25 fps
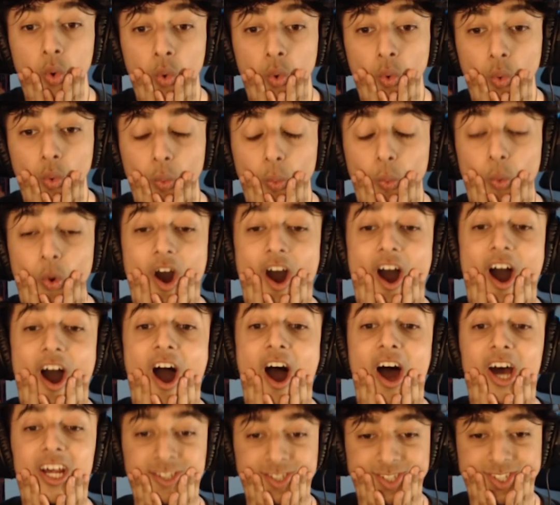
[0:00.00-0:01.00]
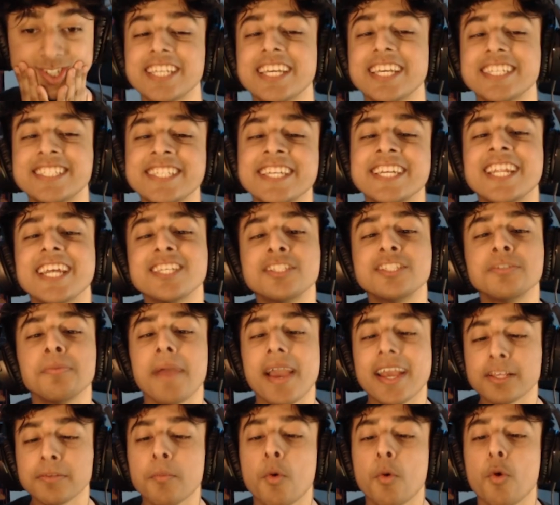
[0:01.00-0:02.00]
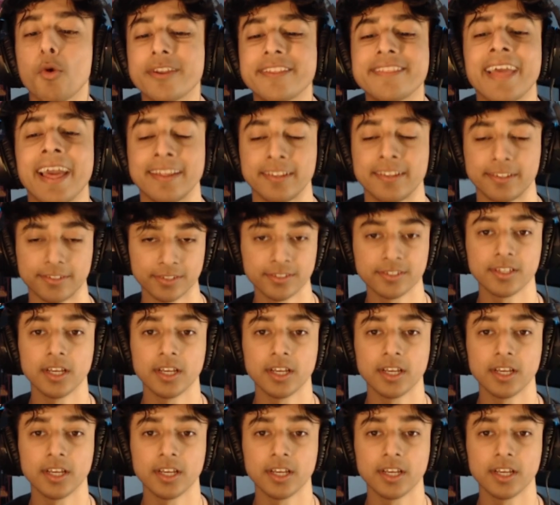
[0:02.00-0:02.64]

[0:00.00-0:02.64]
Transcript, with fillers: What? See, this makes more sense.